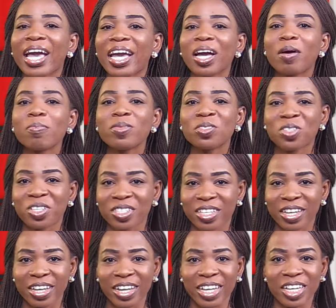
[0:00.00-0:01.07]
I am
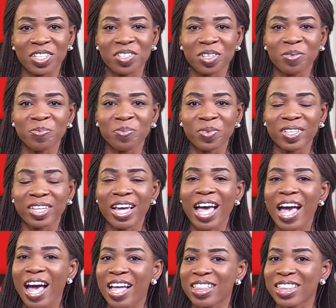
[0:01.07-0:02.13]
Jessica Ichampun,
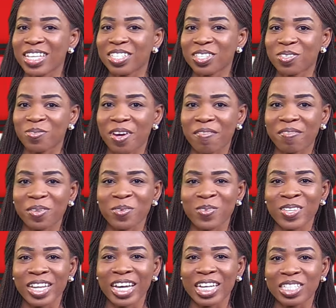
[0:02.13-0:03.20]
and this is Graphic
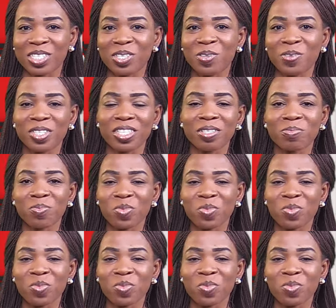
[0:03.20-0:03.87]
Online's News in